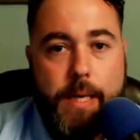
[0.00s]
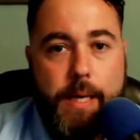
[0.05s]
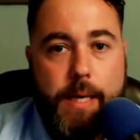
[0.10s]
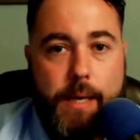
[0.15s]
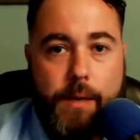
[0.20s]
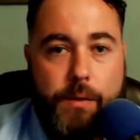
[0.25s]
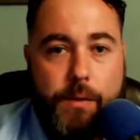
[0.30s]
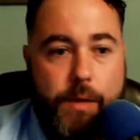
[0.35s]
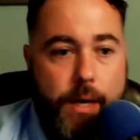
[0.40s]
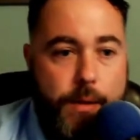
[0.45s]

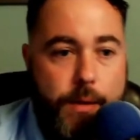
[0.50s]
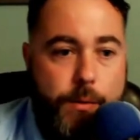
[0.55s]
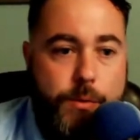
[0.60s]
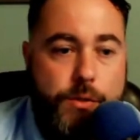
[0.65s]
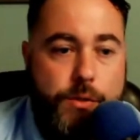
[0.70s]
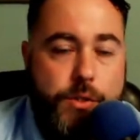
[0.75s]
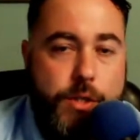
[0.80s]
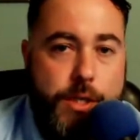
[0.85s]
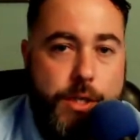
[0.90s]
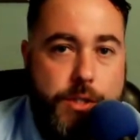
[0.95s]
The other
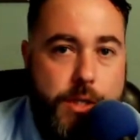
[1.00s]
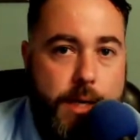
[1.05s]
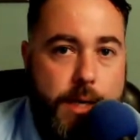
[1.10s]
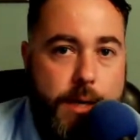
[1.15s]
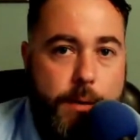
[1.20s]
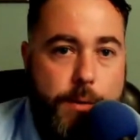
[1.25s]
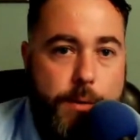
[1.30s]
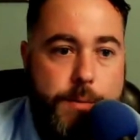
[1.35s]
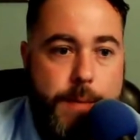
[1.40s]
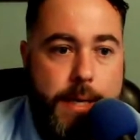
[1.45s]
suggestion I
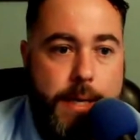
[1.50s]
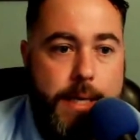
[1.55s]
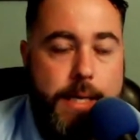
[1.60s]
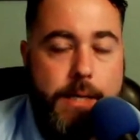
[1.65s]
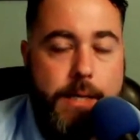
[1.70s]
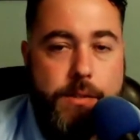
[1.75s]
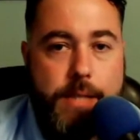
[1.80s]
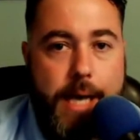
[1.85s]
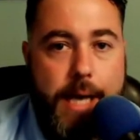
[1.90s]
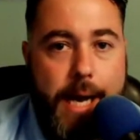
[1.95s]
always make
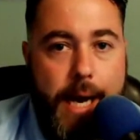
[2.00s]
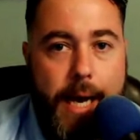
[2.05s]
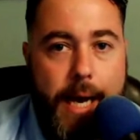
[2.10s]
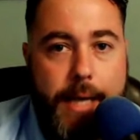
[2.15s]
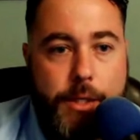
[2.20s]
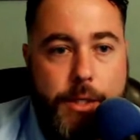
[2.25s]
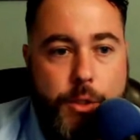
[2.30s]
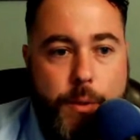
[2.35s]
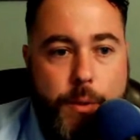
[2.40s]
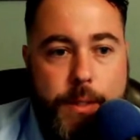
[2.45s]
is to
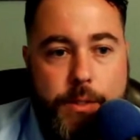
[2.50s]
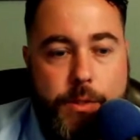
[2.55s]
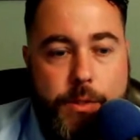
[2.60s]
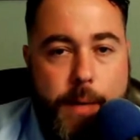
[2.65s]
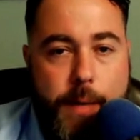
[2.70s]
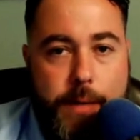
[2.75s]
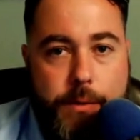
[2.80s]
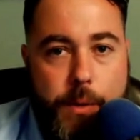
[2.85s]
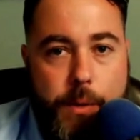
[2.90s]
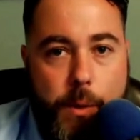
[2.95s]
hide treats
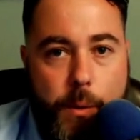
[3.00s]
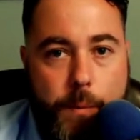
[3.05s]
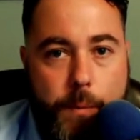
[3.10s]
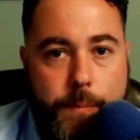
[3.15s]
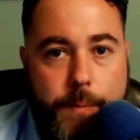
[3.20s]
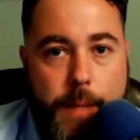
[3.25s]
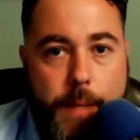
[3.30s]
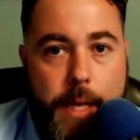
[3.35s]
throughout the home